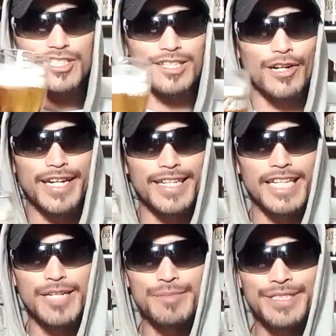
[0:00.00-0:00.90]
slight
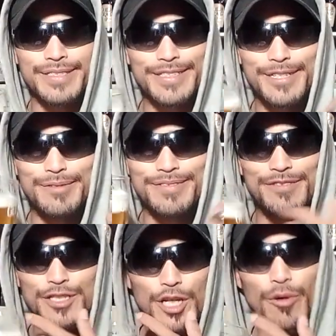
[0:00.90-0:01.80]
lemon.
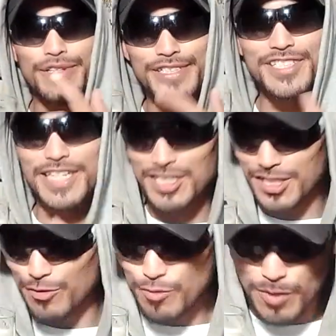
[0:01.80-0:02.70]
You know what this
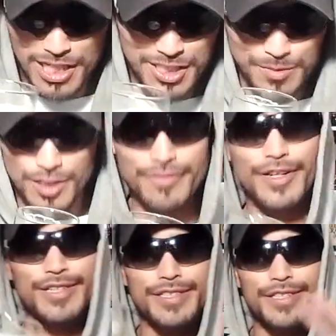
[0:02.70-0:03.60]
actually reminds me of
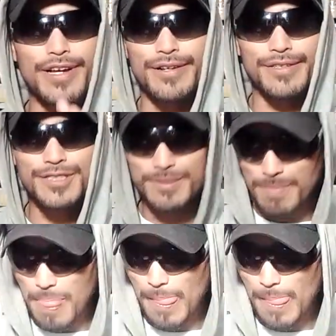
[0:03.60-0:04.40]
on the nose?